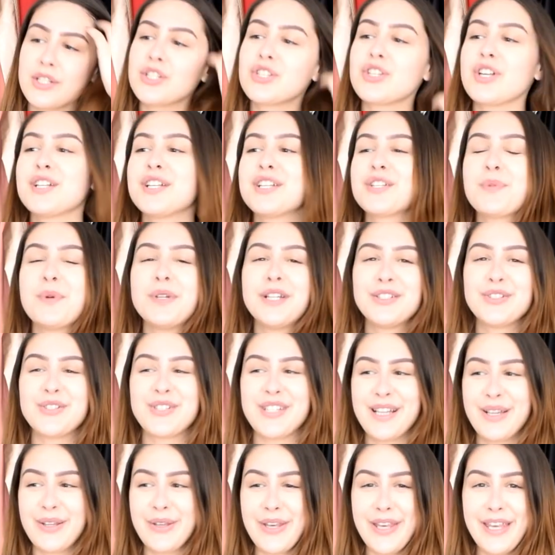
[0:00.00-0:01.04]
So I just wanted to
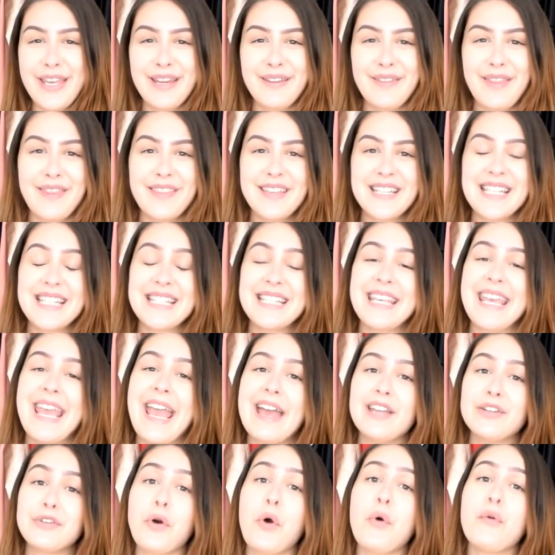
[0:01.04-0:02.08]
tell you here that this is the
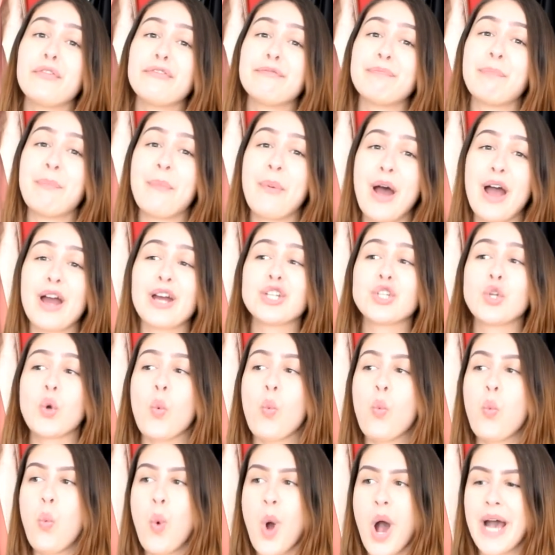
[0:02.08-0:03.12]
end of part
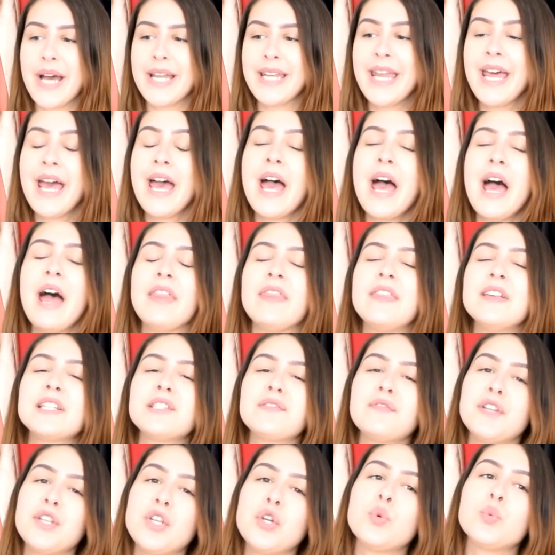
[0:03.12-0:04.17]
one. This
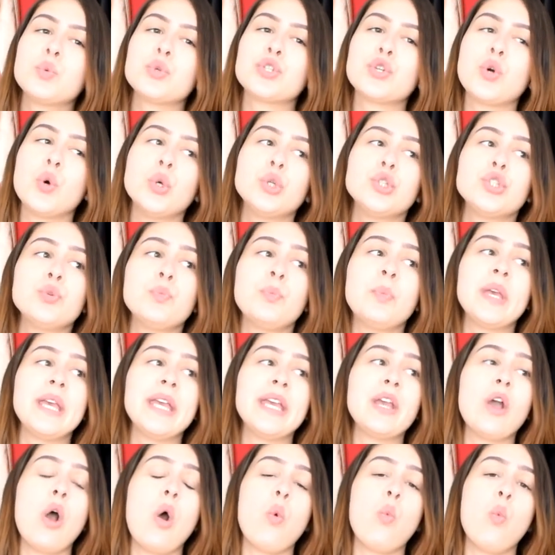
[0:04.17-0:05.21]
video was going to
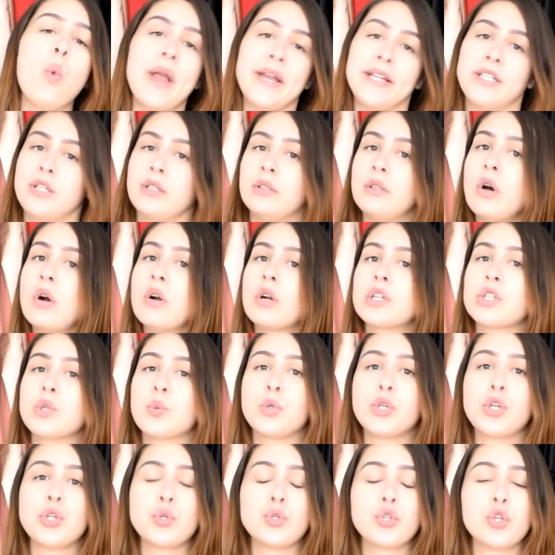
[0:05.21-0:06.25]
be way too long because I
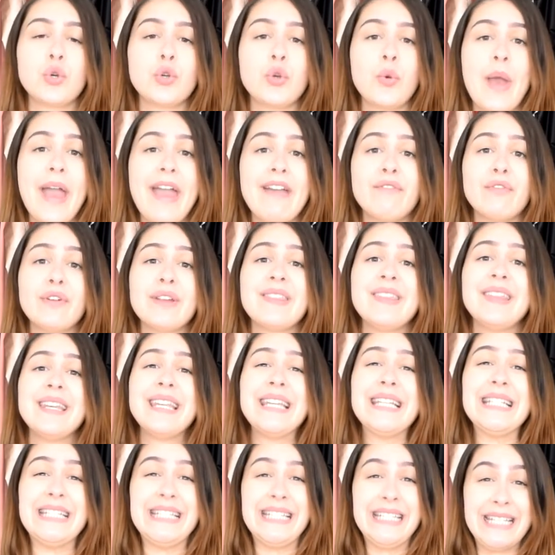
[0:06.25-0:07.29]
wanted to show you everything
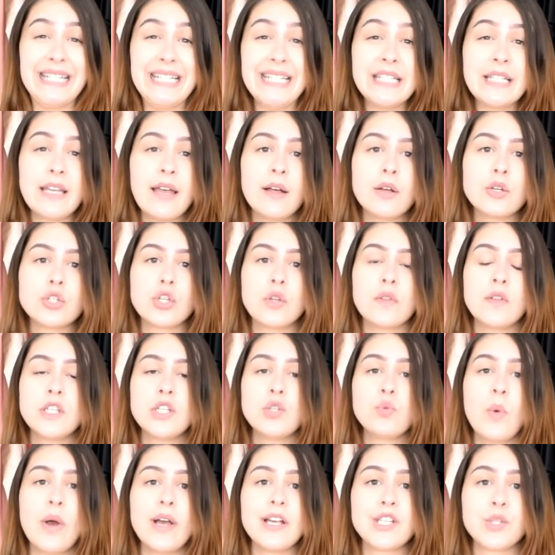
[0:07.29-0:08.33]
in detail. So this
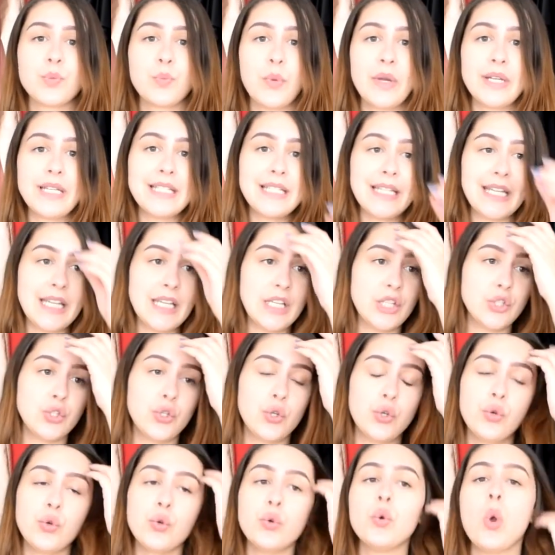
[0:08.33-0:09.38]
is why I spread it
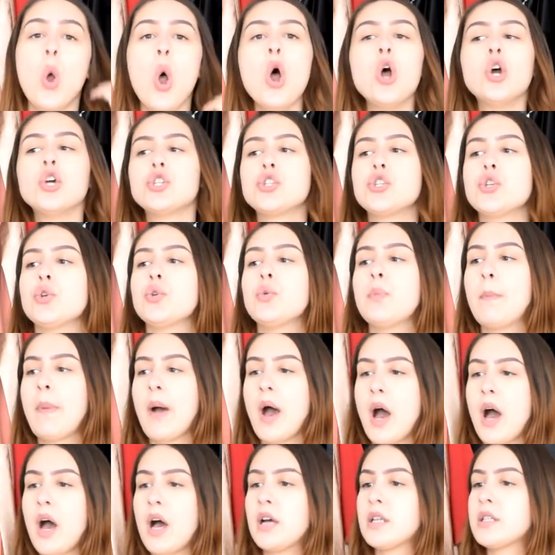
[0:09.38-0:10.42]
into two
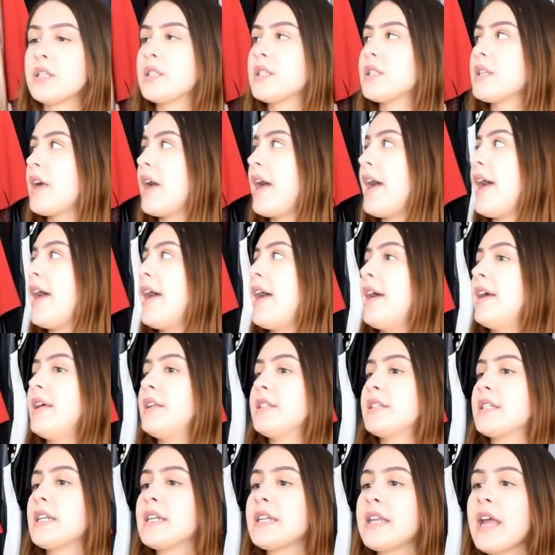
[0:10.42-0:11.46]
parts.
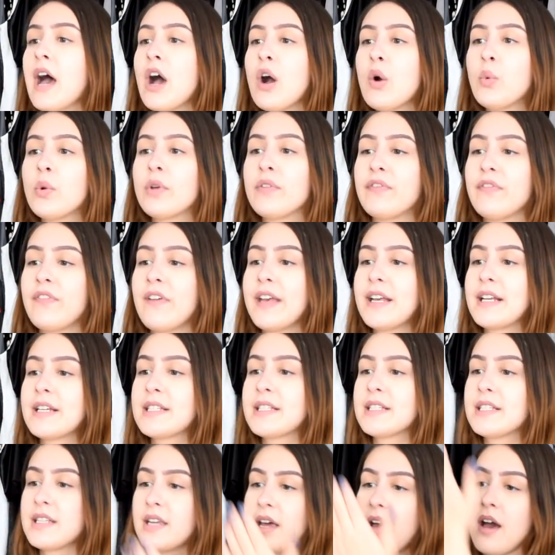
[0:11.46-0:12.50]
And now we
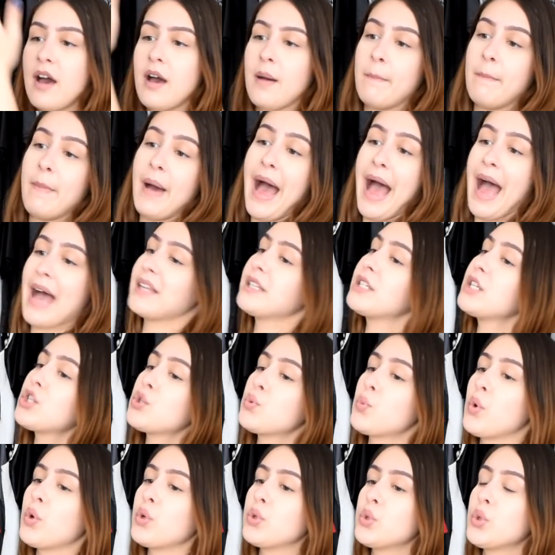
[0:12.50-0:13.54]
fixed Andy's
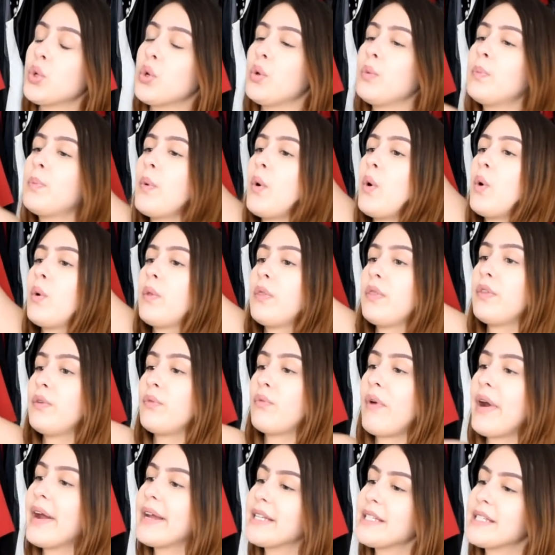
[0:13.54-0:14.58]
wardrobe on the
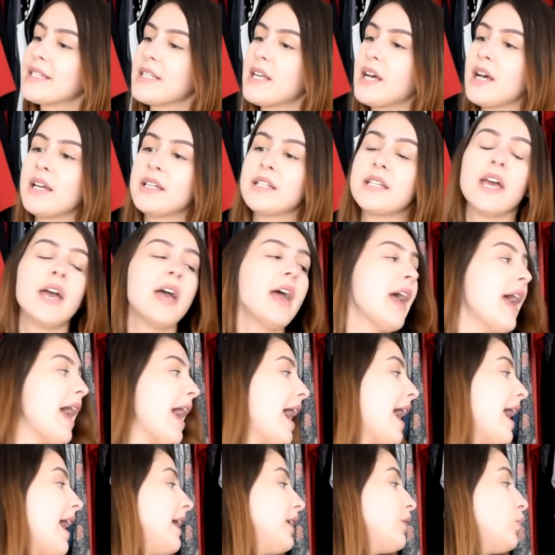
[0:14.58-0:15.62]
right side,
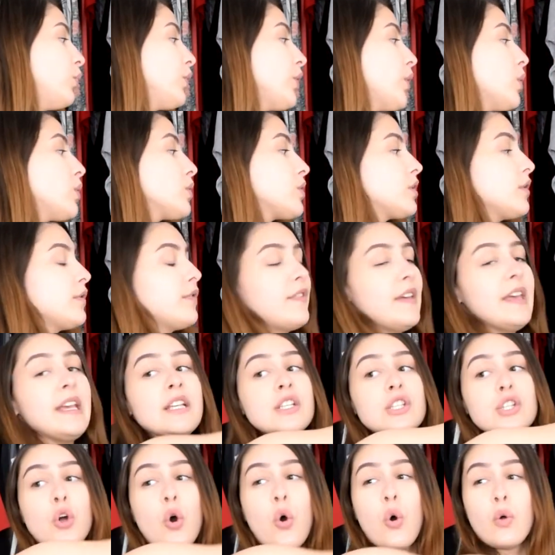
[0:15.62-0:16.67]
and we also
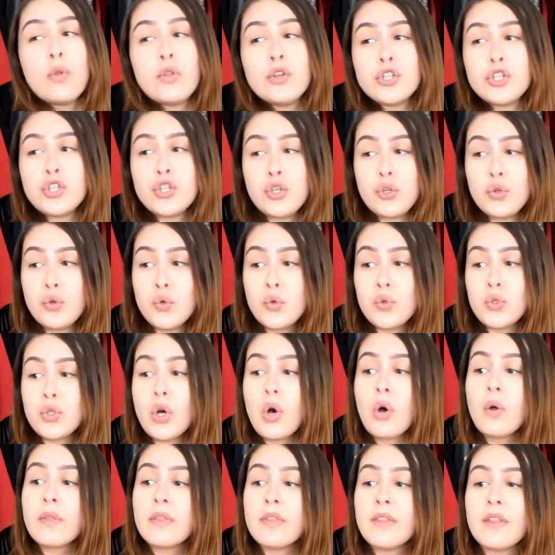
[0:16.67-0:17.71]
fixed all the shoes
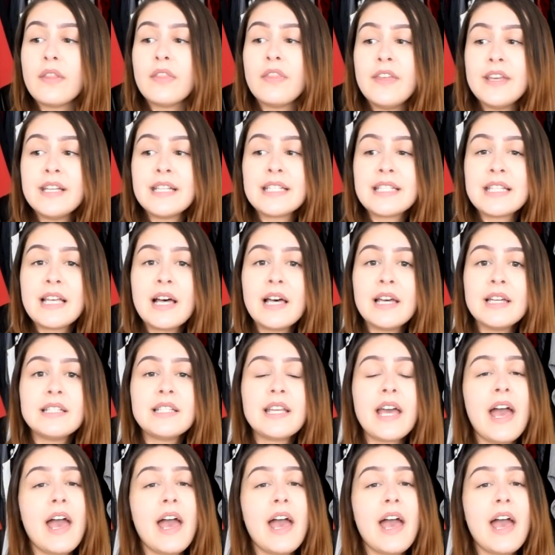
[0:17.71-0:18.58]
on this side.